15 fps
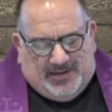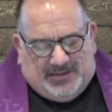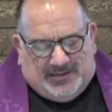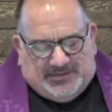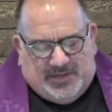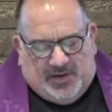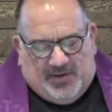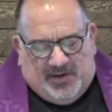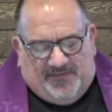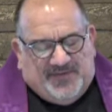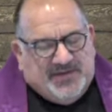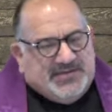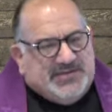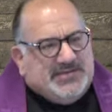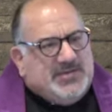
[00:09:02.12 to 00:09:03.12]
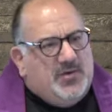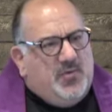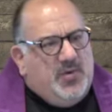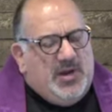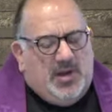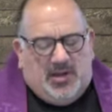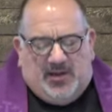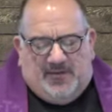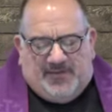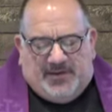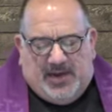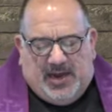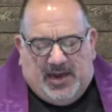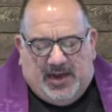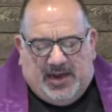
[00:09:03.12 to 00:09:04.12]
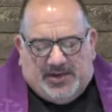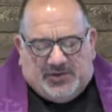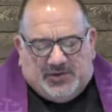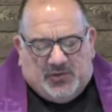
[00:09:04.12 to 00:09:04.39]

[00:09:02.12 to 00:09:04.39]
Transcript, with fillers: So, if this is the will of God,